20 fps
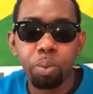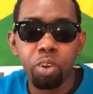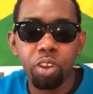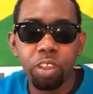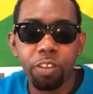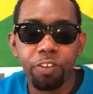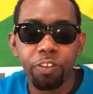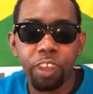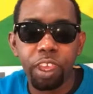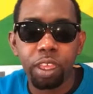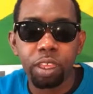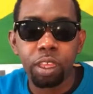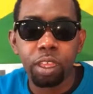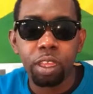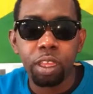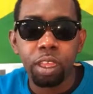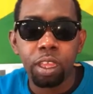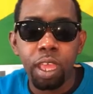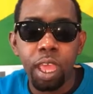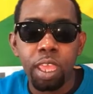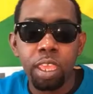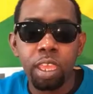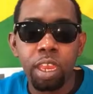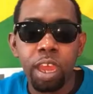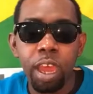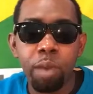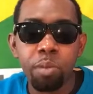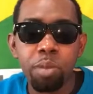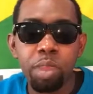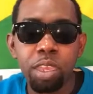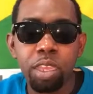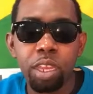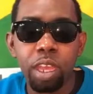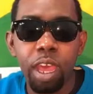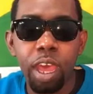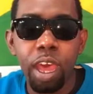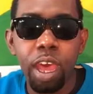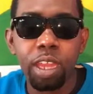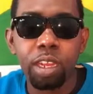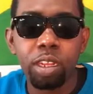the prefect. You know what I
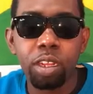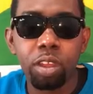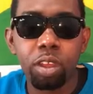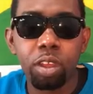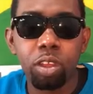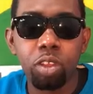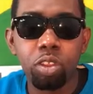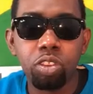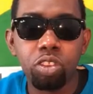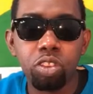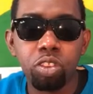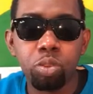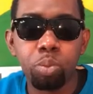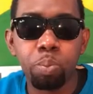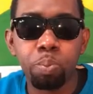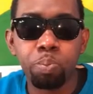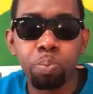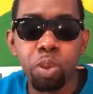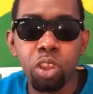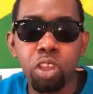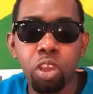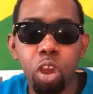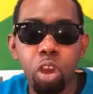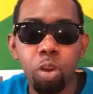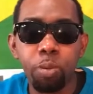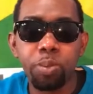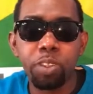mean? And bring